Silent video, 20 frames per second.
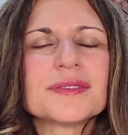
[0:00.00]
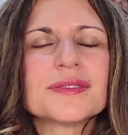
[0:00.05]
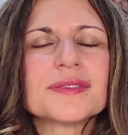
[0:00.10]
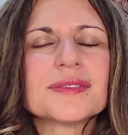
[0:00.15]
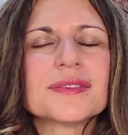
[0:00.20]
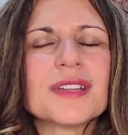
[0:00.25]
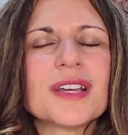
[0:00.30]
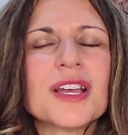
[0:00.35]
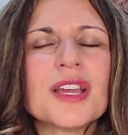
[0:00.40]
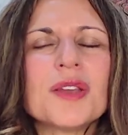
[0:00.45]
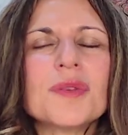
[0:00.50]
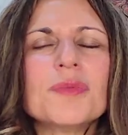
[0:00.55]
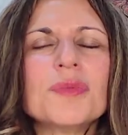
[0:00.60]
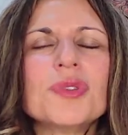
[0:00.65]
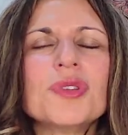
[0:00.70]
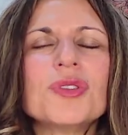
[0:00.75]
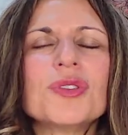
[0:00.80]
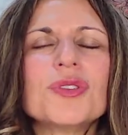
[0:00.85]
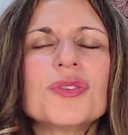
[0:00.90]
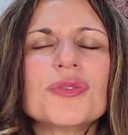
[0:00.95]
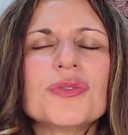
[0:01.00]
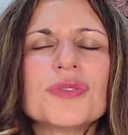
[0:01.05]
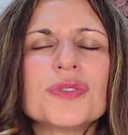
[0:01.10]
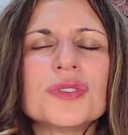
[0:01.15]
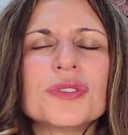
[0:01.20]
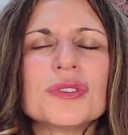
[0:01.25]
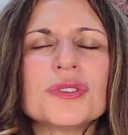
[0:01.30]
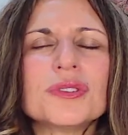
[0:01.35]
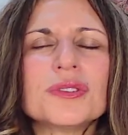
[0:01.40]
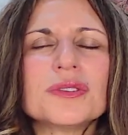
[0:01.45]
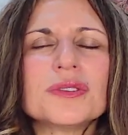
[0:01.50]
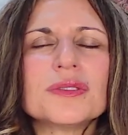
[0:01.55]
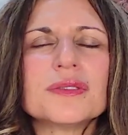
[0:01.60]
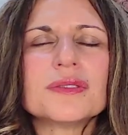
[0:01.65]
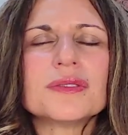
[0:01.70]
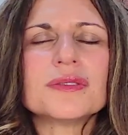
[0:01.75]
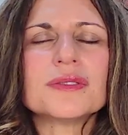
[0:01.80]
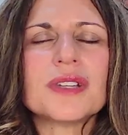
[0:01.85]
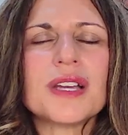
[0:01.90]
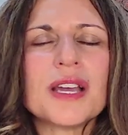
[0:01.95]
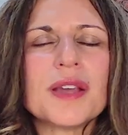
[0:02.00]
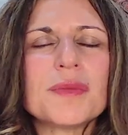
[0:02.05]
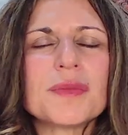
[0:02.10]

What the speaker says: I am beautiful, I am